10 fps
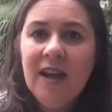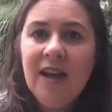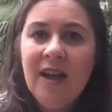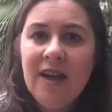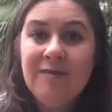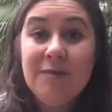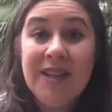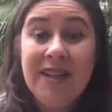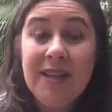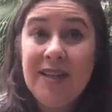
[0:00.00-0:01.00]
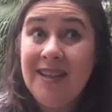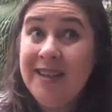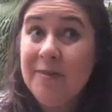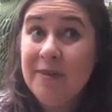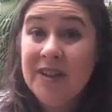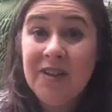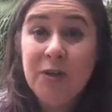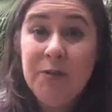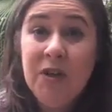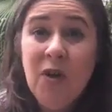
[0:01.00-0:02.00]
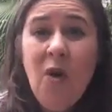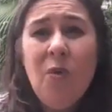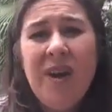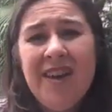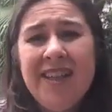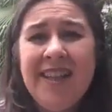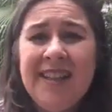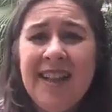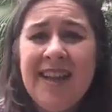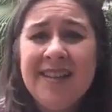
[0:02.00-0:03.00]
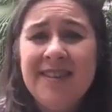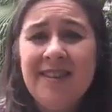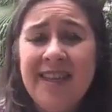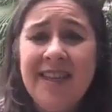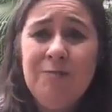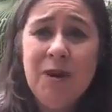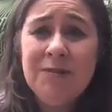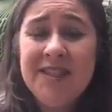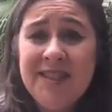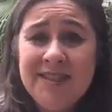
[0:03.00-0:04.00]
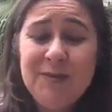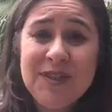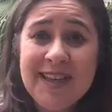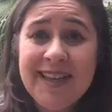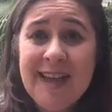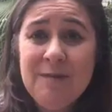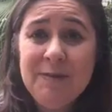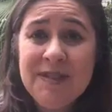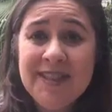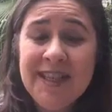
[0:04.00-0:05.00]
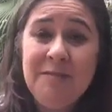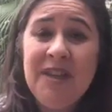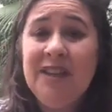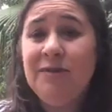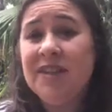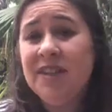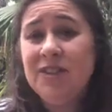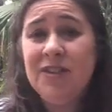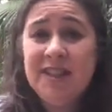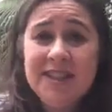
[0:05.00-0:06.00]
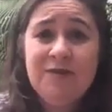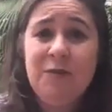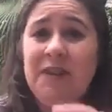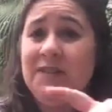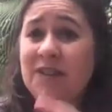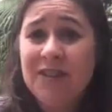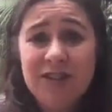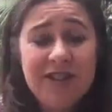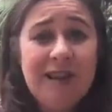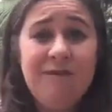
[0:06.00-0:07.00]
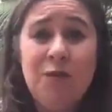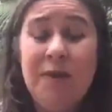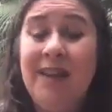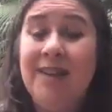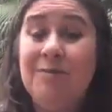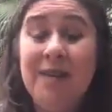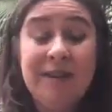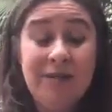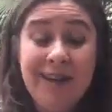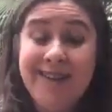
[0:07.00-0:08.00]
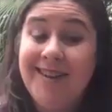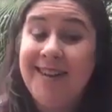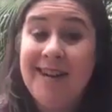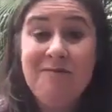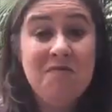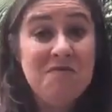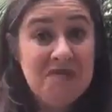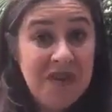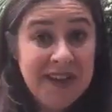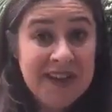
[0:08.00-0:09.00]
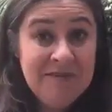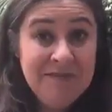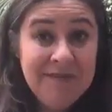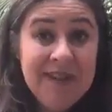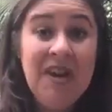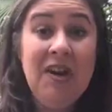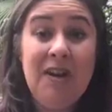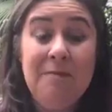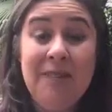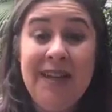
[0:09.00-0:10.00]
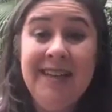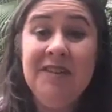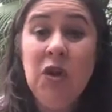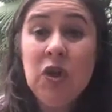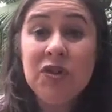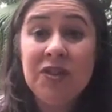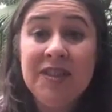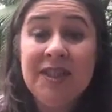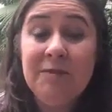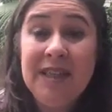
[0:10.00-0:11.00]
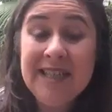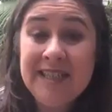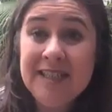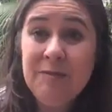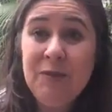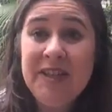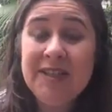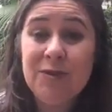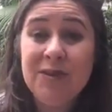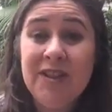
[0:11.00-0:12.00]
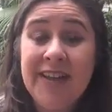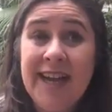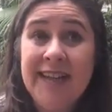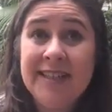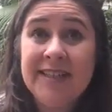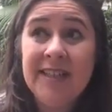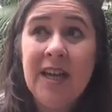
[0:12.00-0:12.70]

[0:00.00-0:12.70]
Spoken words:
And I'm like, "Yep, can I help you?" "Well, yeah, the last guy, he promised he was going to come up and see me, and he was going to do this for me, and he was going to do that for me." And I'm like, "Right, okay, not him, I'm me. So can you tell me where your store's located?"